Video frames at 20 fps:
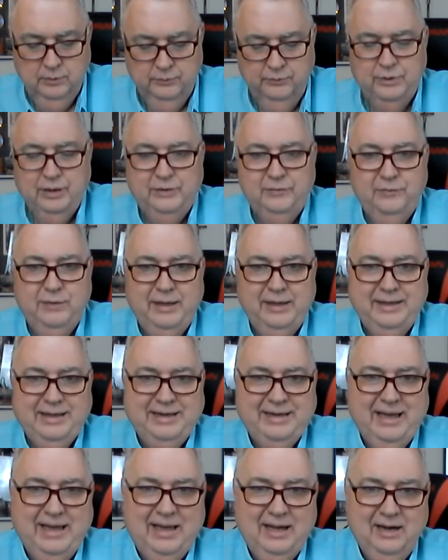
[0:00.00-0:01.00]
then they
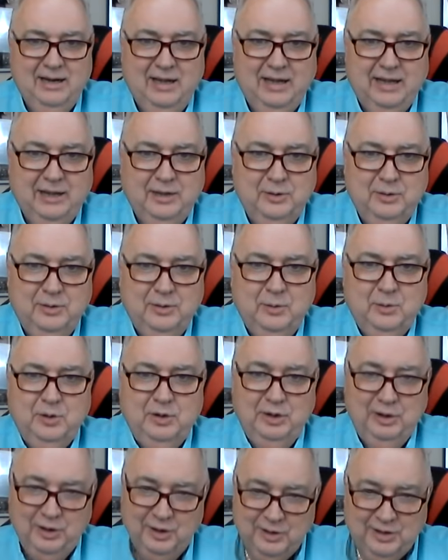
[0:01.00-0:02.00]
can act like,
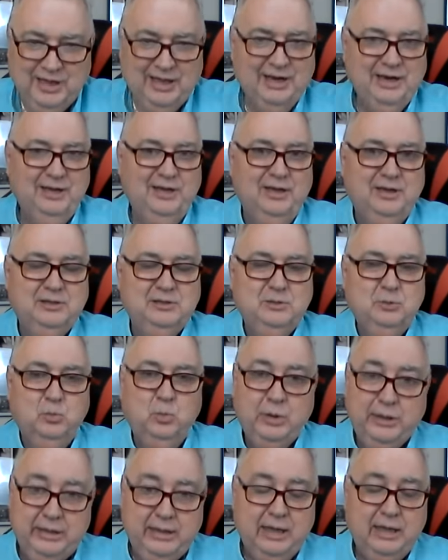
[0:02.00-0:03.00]
look at us,
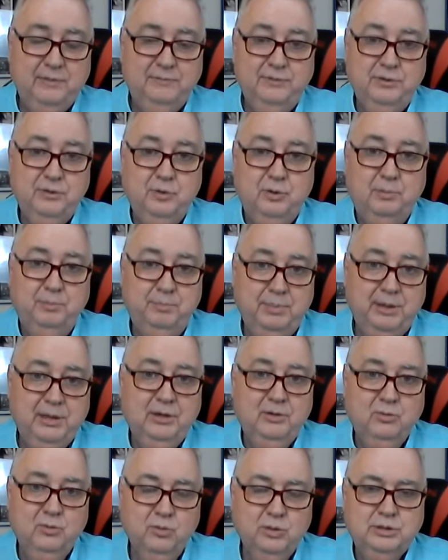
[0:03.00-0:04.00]
we gave you a big
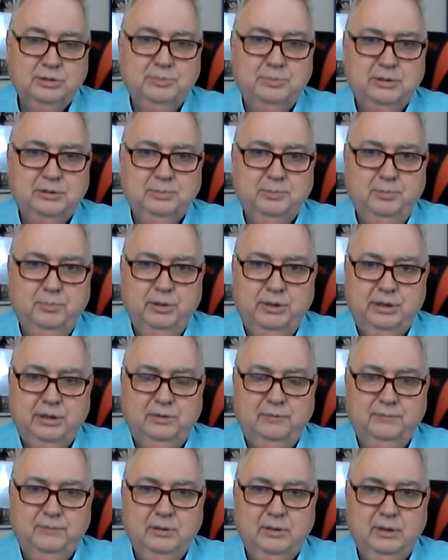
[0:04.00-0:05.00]
Christmas
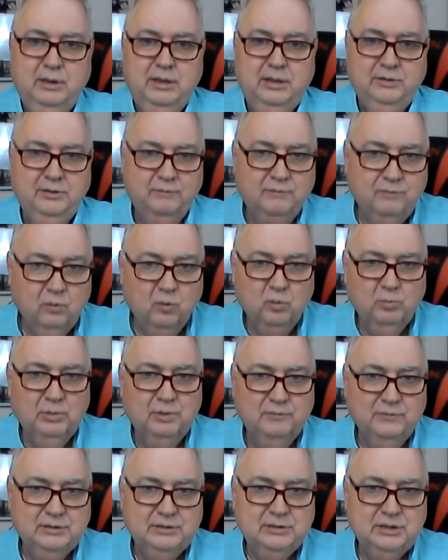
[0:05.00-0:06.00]
gift in the form
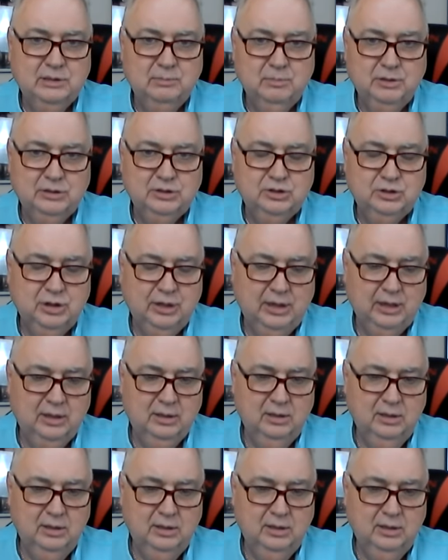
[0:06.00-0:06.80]
of a stimulus check,